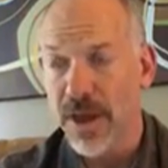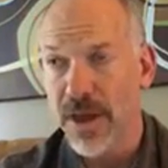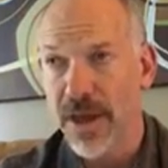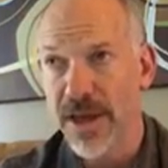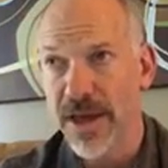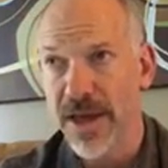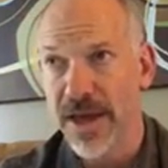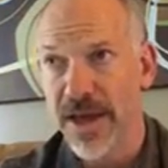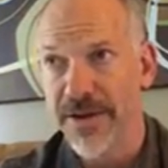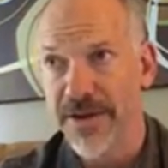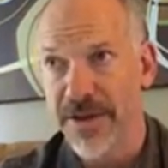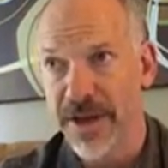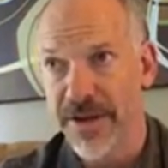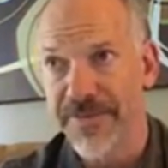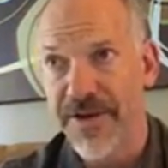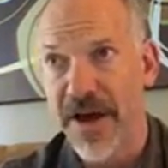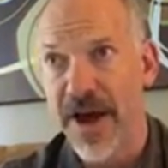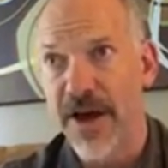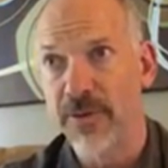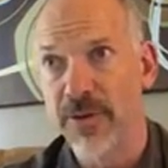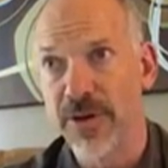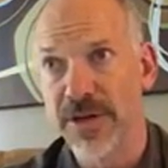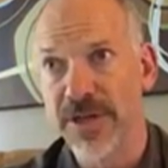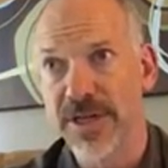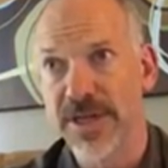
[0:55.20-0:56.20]
If I
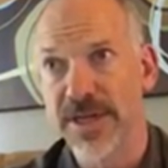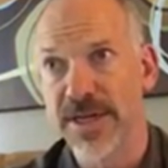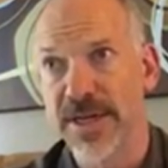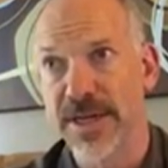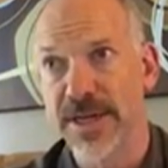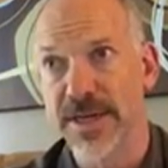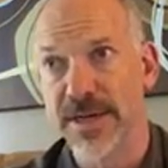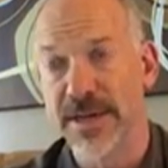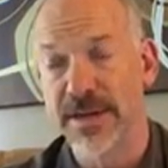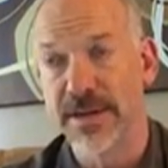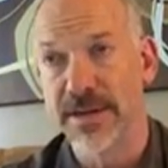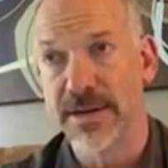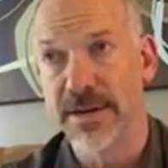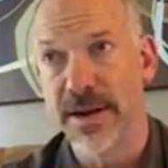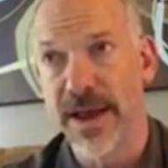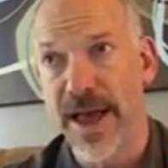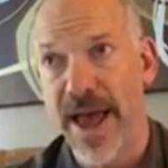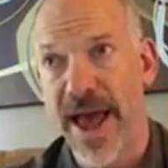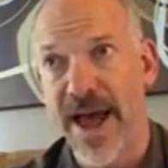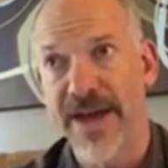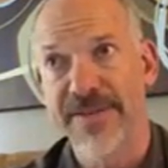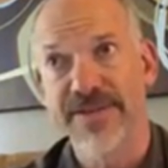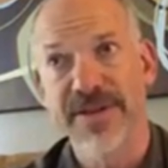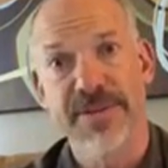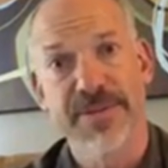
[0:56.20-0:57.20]
was to
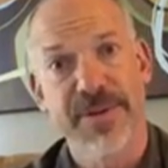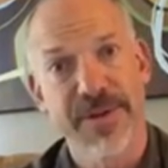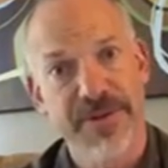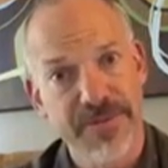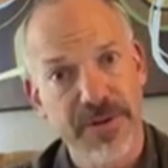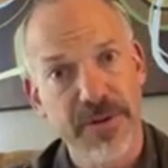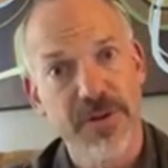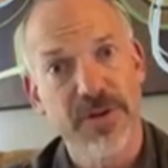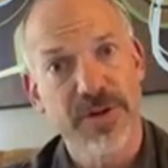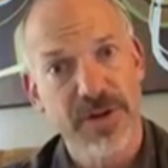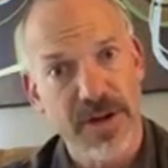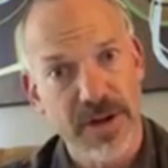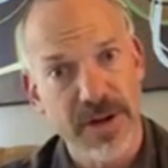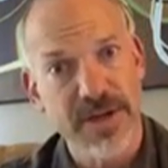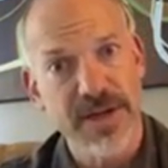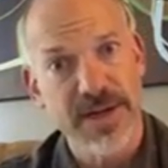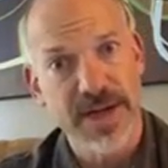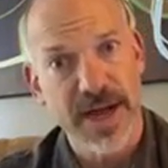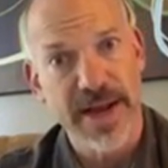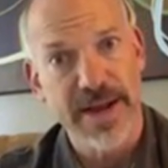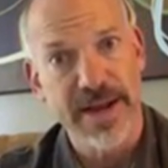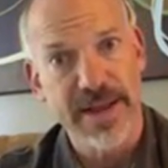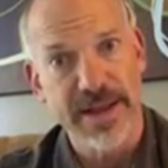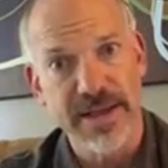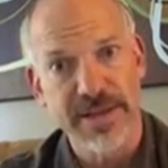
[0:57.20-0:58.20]
have some influence on
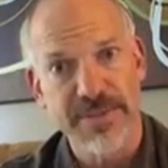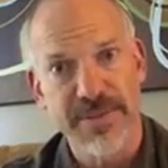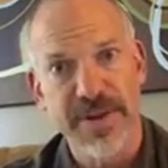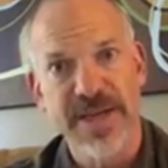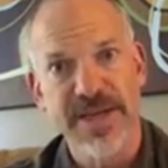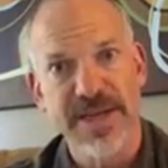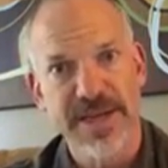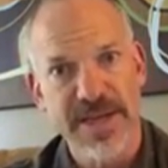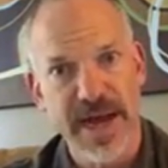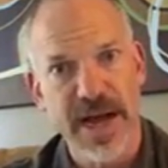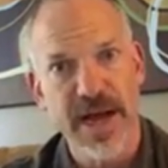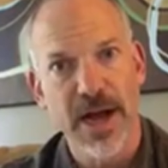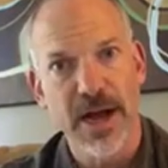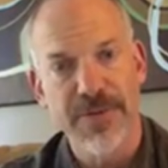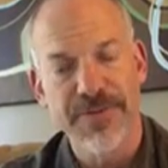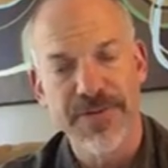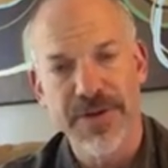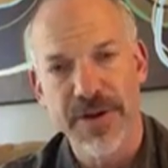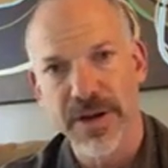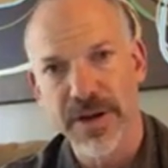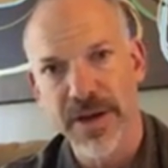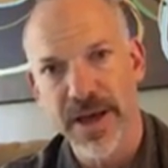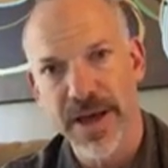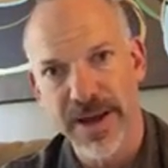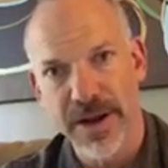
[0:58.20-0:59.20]
designing this myself,
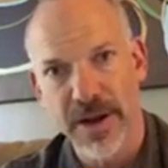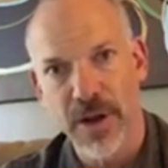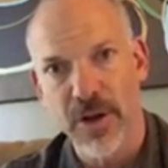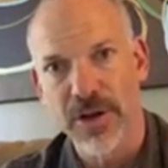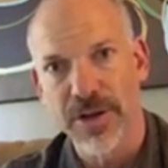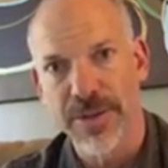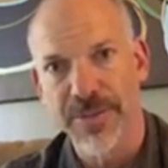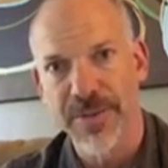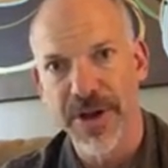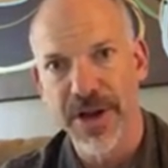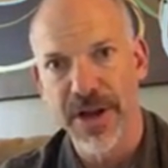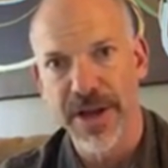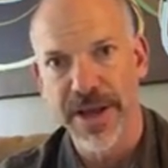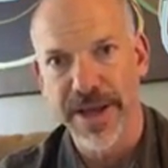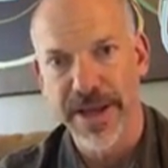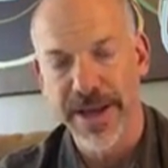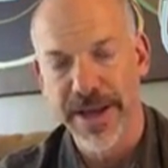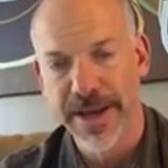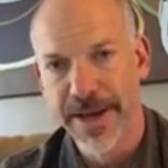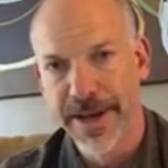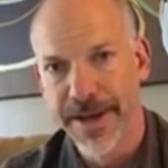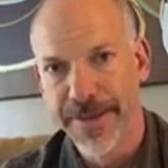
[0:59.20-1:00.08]
and ultimately